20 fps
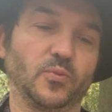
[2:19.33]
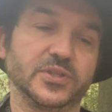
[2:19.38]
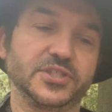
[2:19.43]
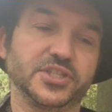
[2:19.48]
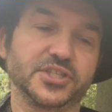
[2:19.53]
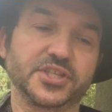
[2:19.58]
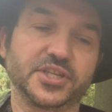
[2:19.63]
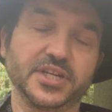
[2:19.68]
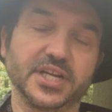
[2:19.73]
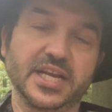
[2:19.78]
We're
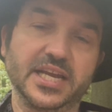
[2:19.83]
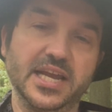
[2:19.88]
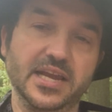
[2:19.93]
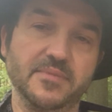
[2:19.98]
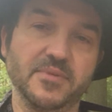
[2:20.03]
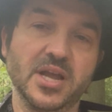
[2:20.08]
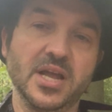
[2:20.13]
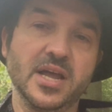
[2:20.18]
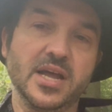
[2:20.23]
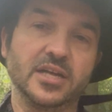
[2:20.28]
just going to
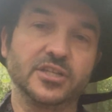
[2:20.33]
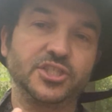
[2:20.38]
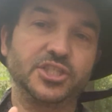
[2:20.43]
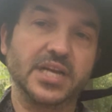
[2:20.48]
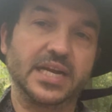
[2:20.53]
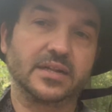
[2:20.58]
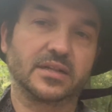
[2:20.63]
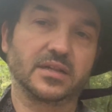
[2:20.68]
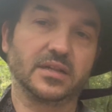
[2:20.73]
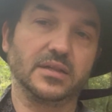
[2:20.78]
keep
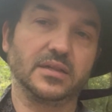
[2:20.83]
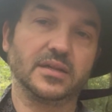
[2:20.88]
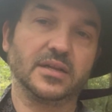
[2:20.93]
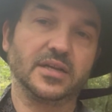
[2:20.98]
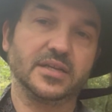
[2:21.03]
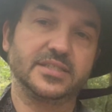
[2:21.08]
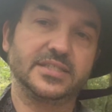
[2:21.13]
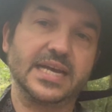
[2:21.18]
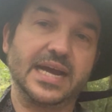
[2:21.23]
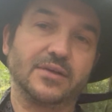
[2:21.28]
gentle
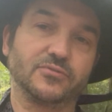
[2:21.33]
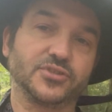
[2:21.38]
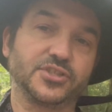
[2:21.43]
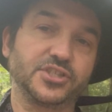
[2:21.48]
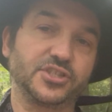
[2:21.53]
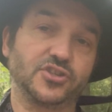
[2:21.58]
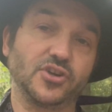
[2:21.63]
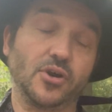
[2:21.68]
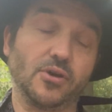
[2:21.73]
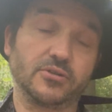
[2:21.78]

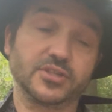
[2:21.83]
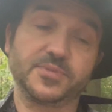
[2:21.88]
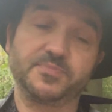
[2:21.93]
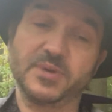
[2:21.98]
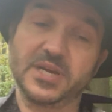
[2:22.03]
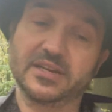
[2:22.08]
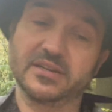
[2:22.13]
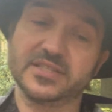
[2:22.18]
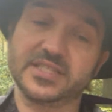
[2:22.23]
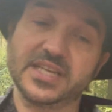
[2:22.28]
downstrokes
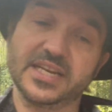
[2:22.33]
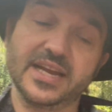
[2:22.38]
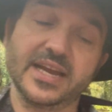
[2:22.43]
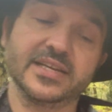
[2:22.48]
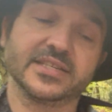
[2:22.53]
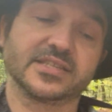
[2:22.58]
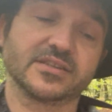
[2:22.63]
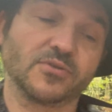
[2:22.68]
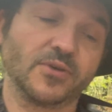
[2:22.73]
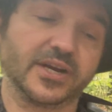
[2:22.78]
because it
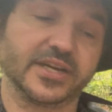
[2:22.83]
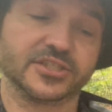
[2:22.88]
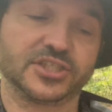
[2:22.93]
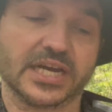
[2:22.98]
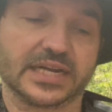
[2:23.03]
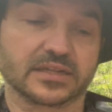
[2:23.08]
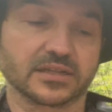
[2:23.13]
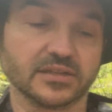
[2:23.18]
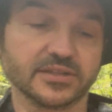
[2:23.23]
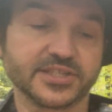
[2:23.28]
is quite a
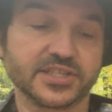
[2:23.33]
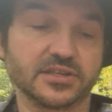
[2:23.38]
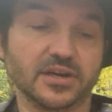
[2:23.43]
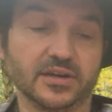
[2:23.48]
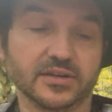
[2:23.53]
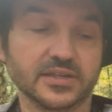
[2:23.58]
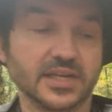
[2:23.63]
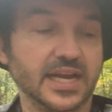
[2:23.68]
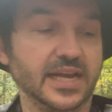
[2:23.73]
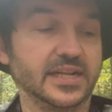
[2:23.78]
gentle
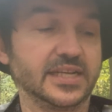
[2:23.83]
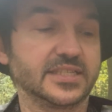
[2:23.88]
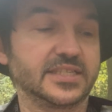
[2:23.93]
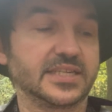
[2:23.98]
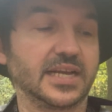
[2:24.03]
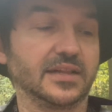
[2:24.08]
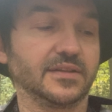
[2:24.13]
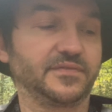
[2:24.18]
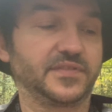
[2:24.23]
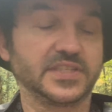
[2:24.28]
song in
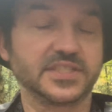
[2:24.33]
itself.